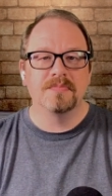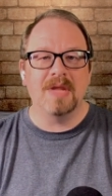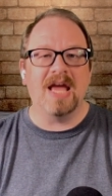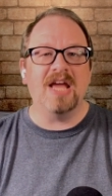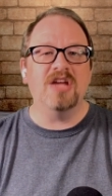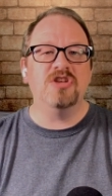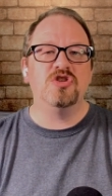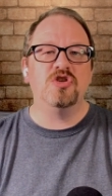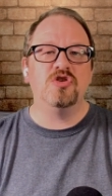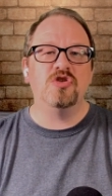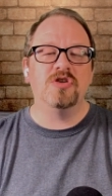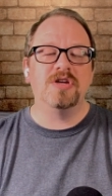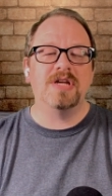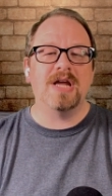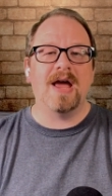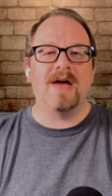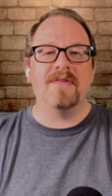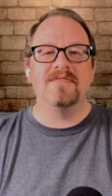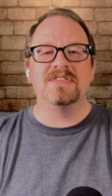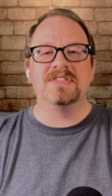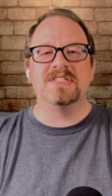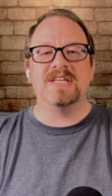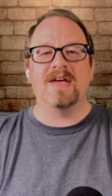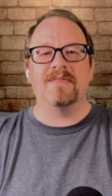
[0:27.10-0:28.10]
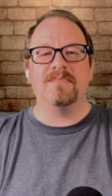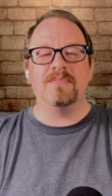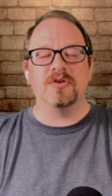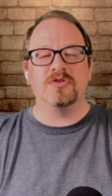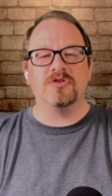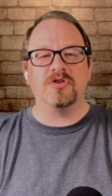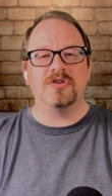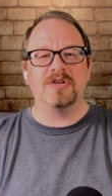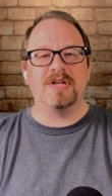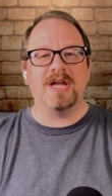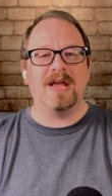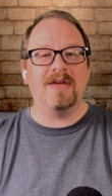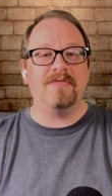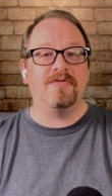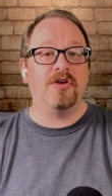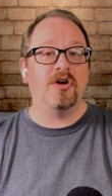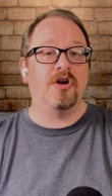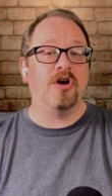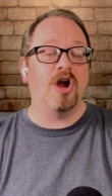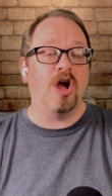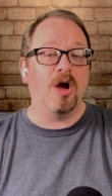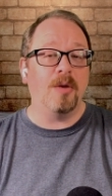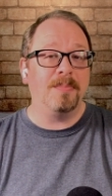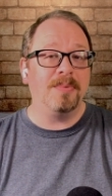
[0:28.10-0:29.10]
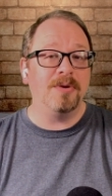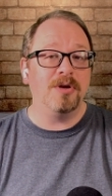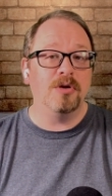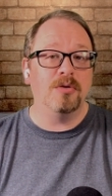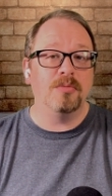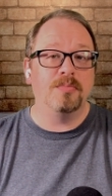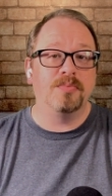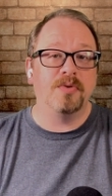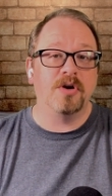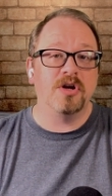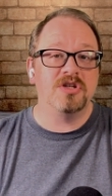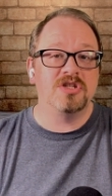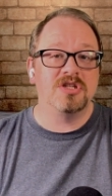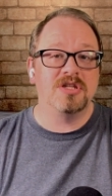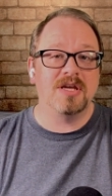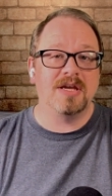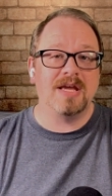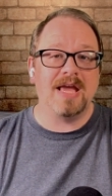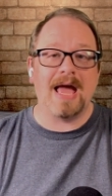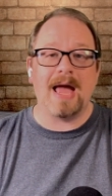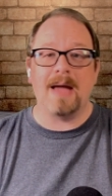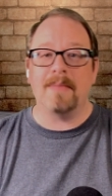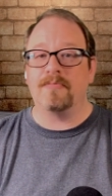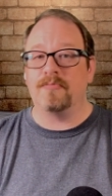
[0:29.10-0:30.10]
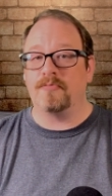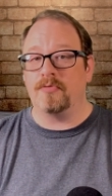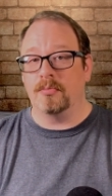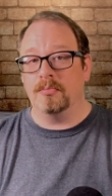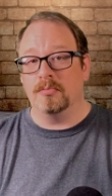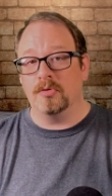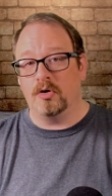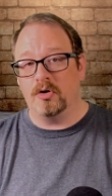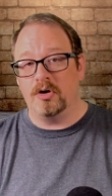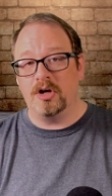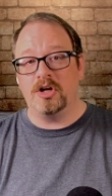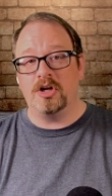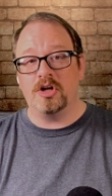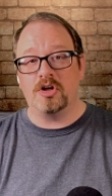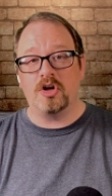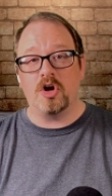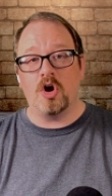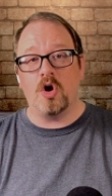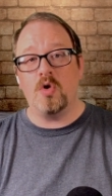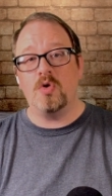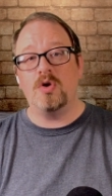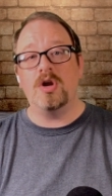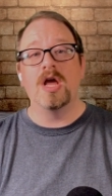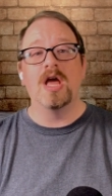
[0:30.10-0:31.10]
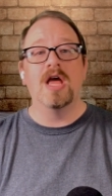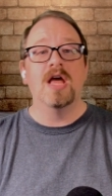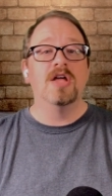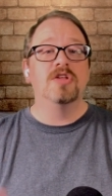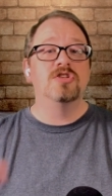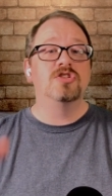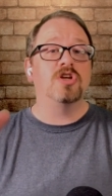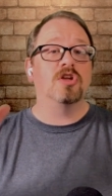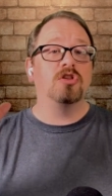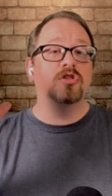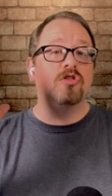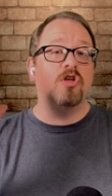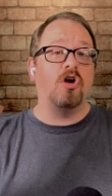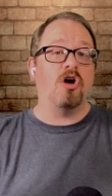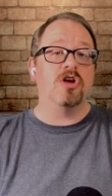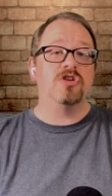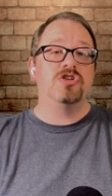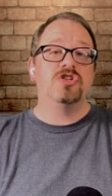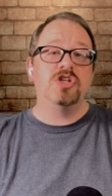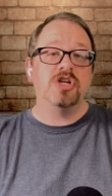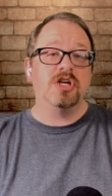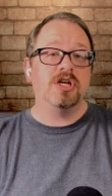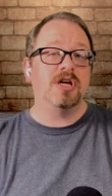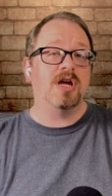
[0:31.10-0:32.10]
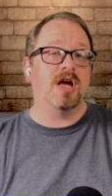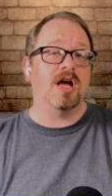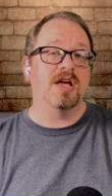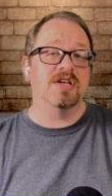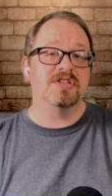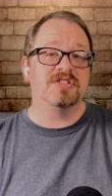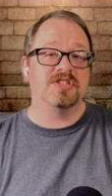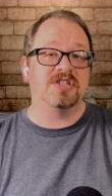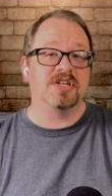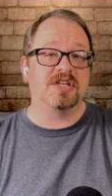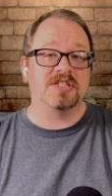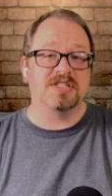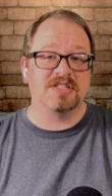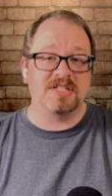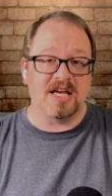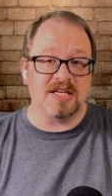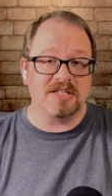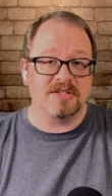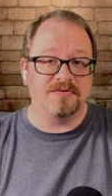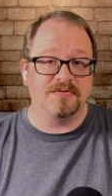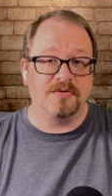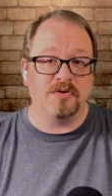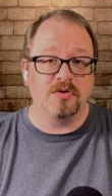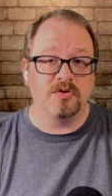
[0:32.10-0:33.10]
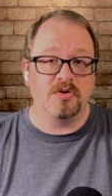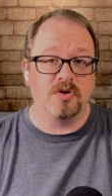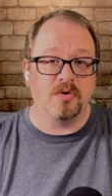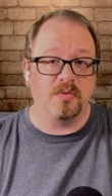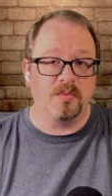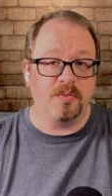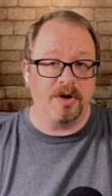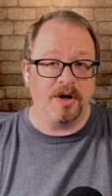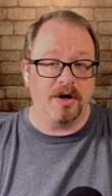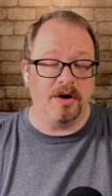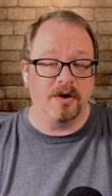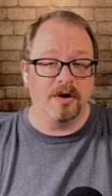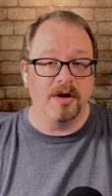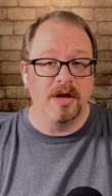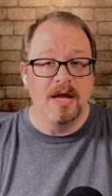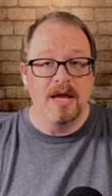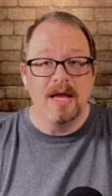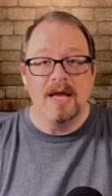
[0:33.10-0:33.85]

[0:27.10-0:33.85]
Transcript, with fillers: Hey, junior devs, Dev Mentor Dave here, helping you bridge the gap from learning to code to launching a successful career.